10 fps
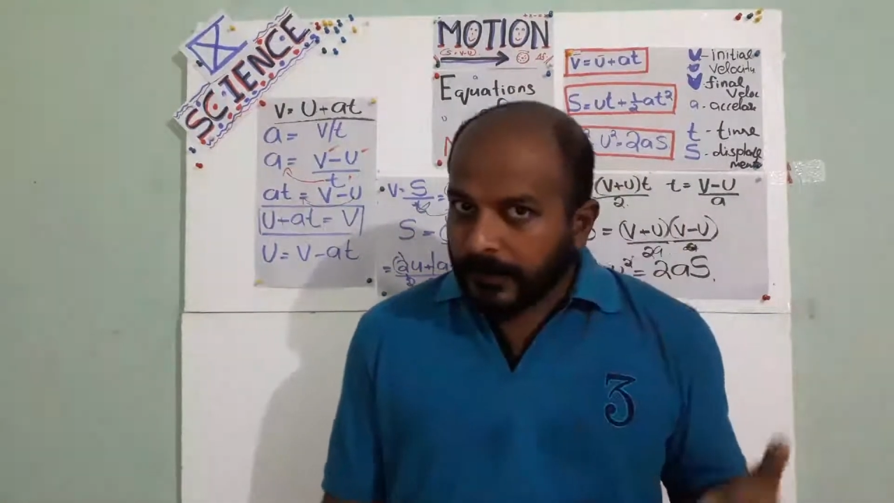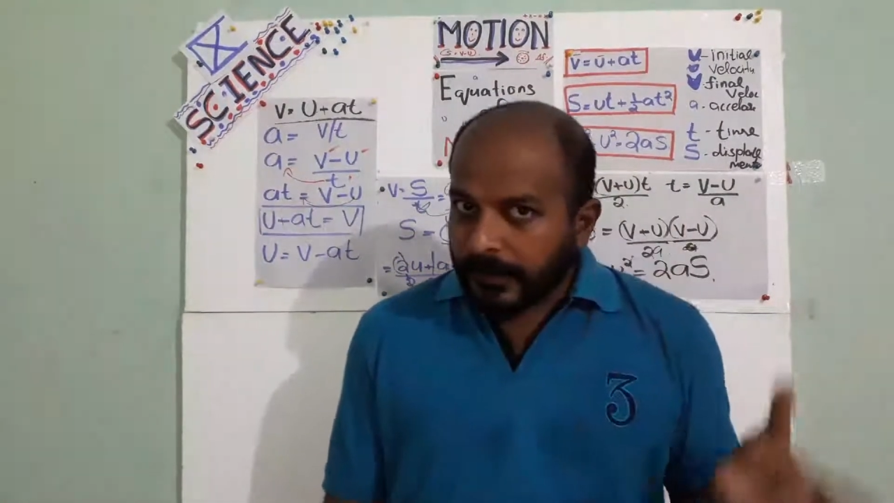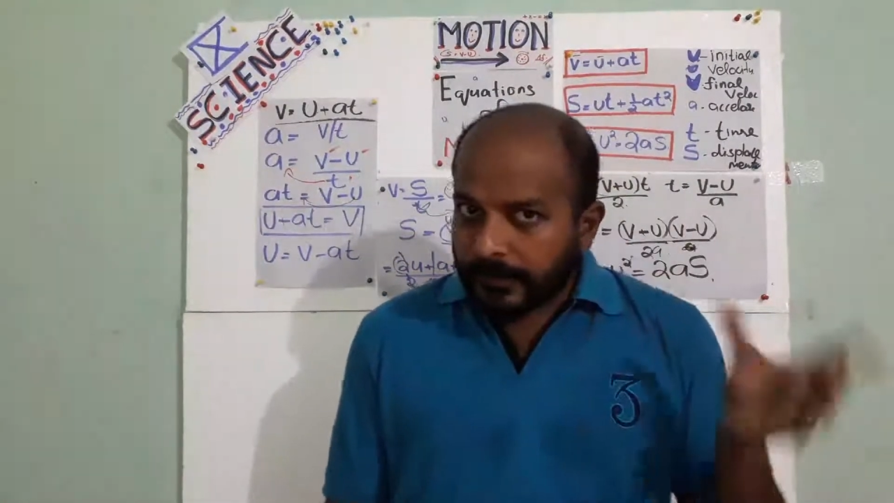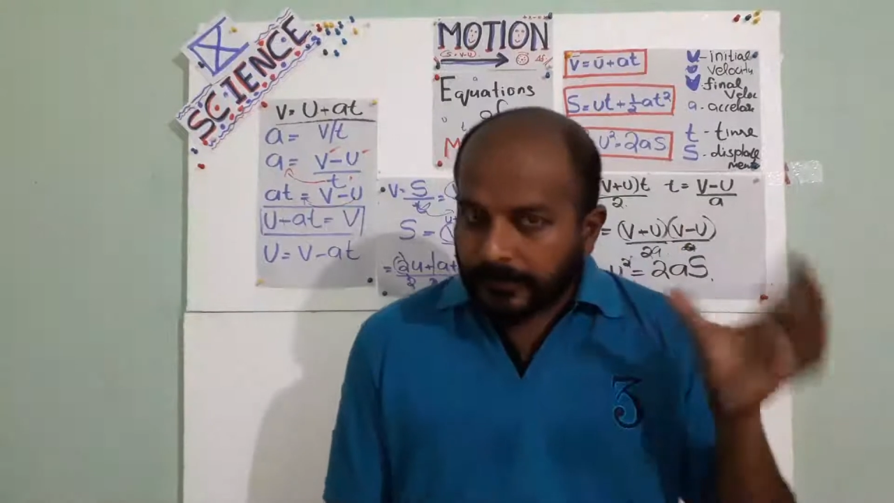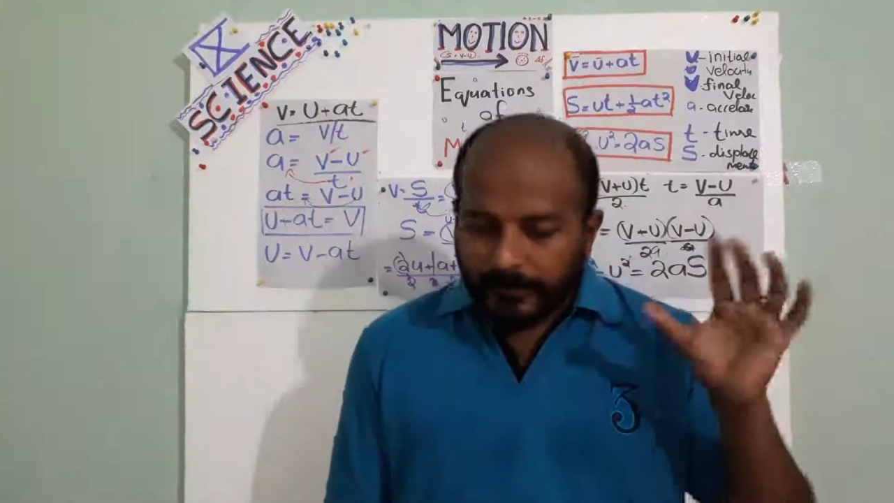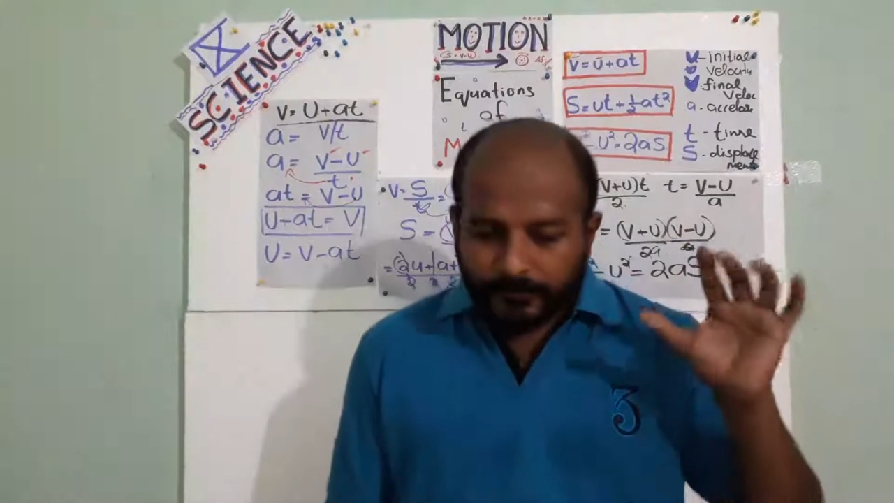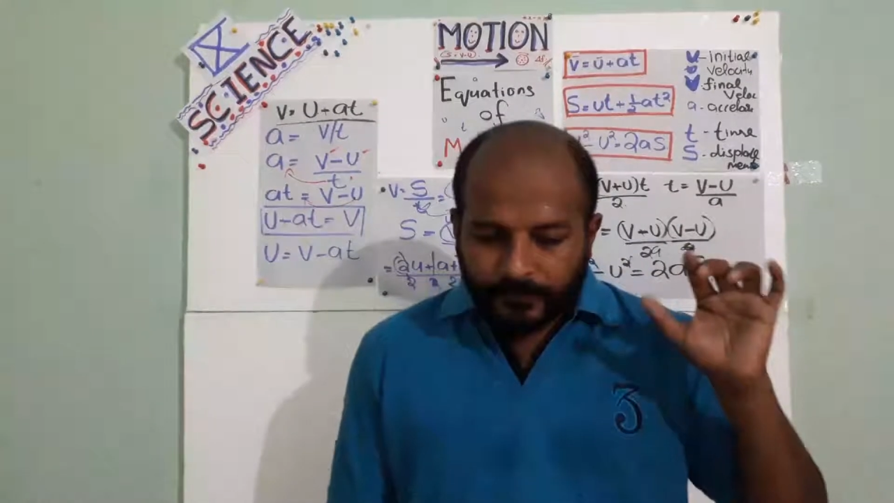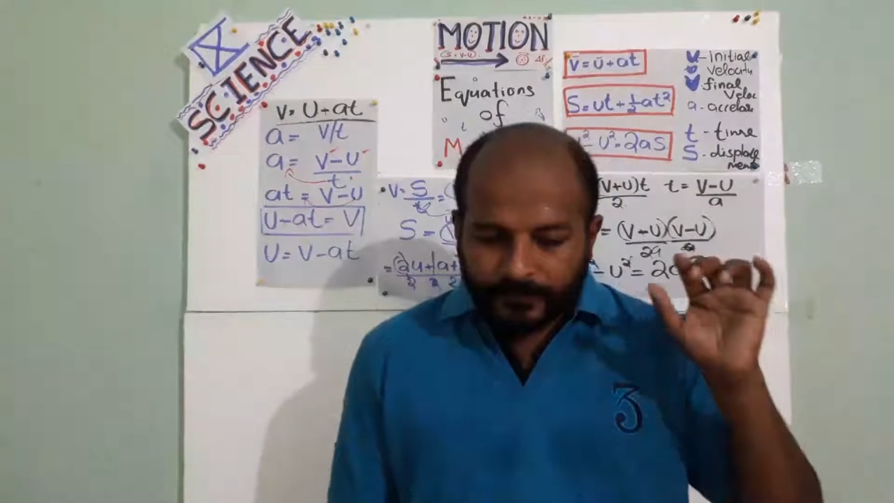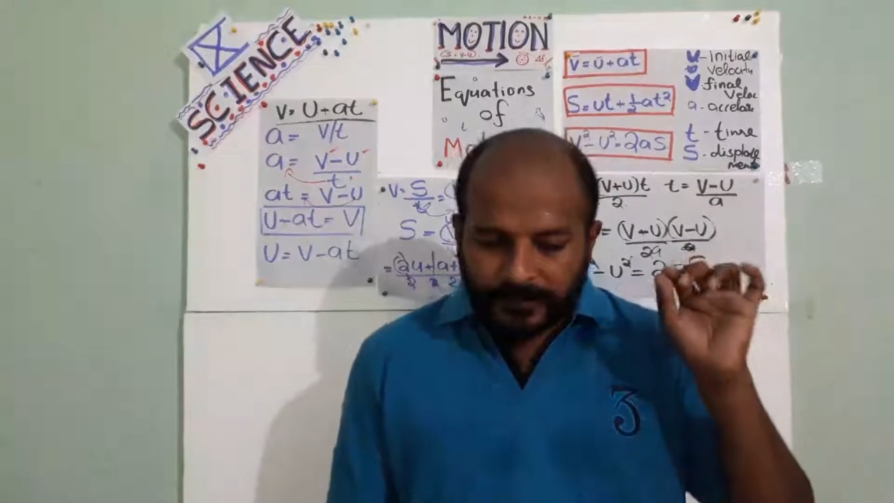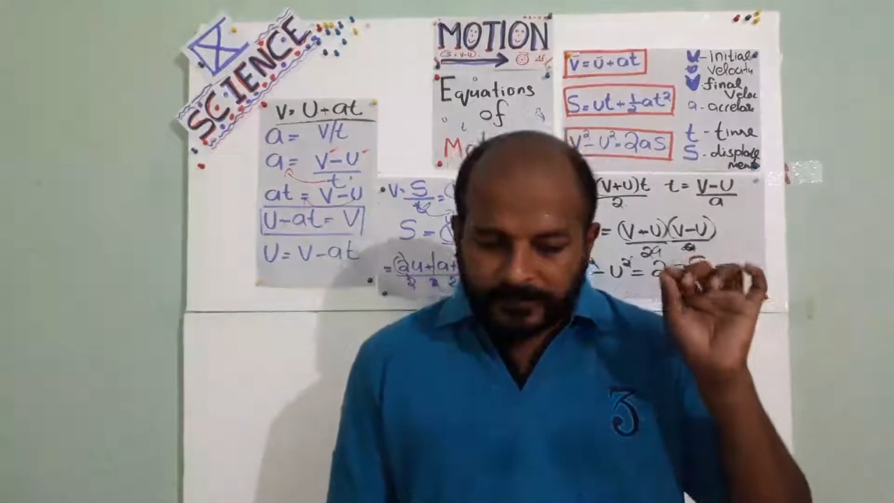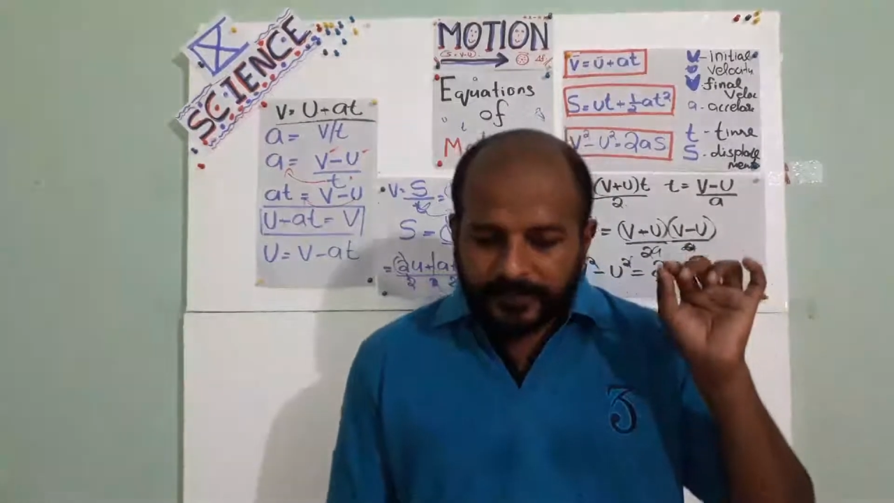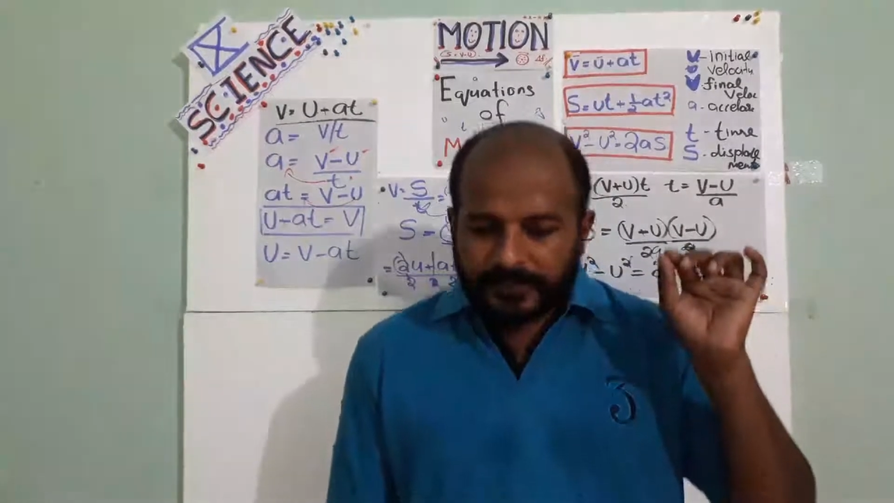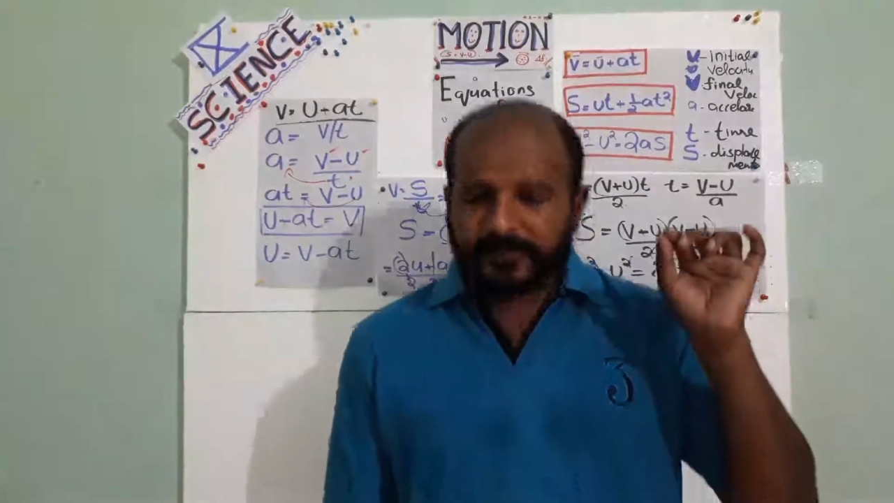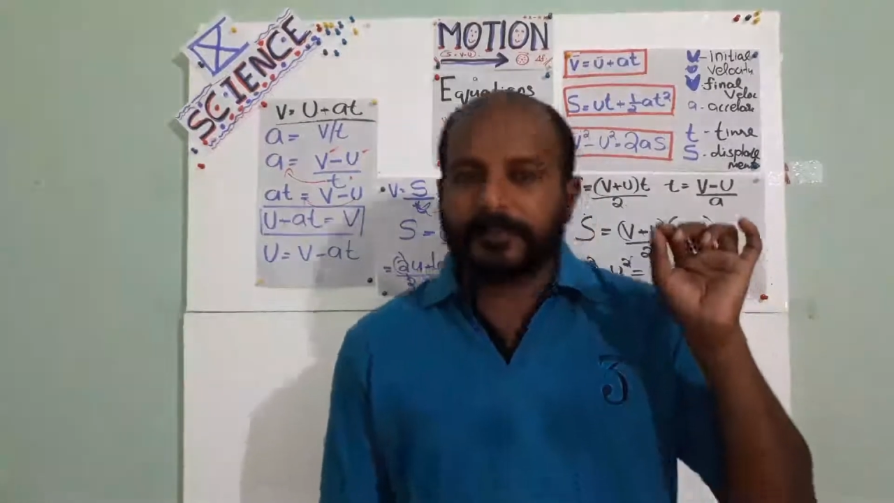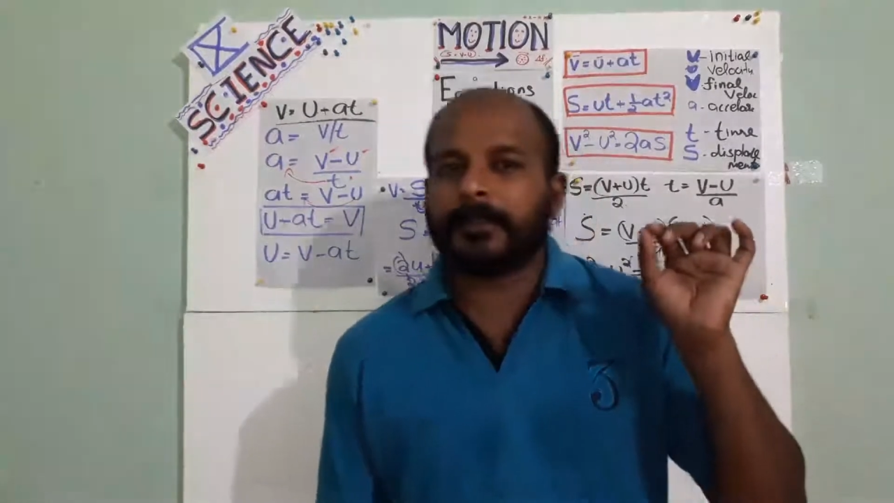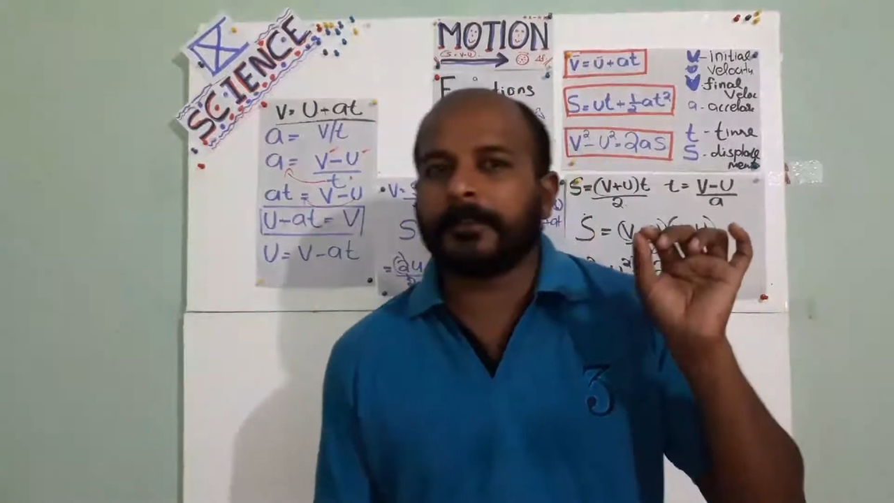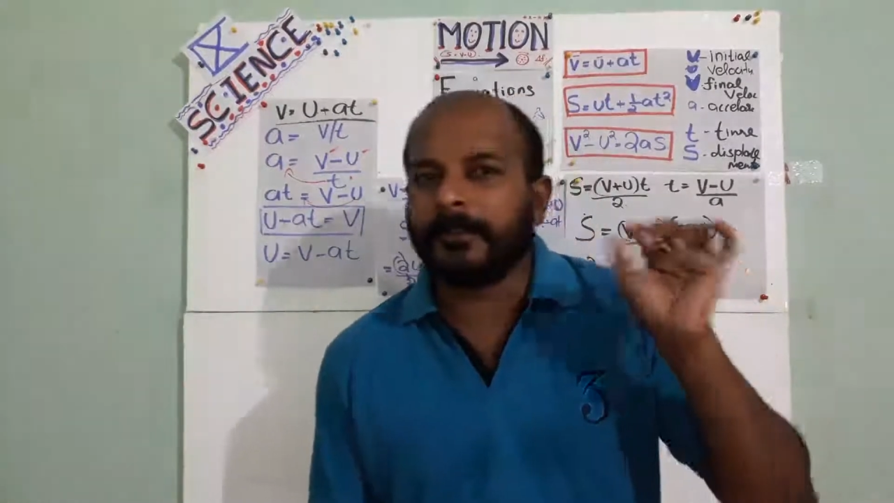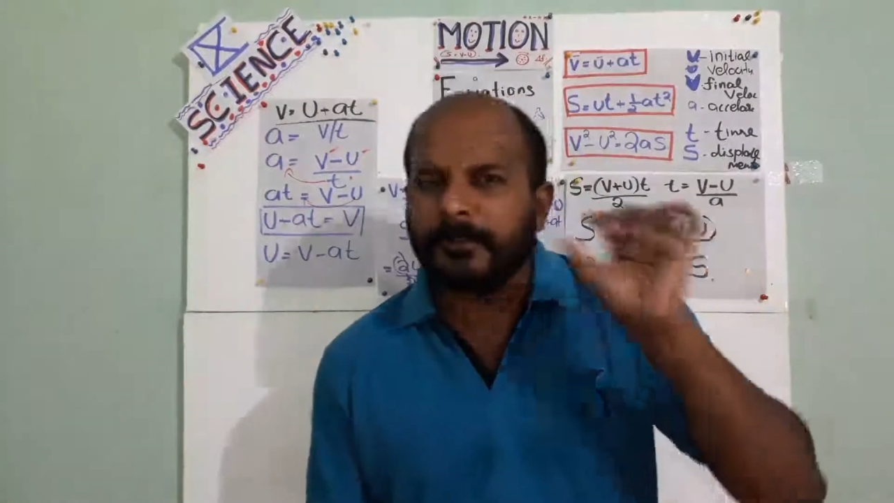And if we touch that current,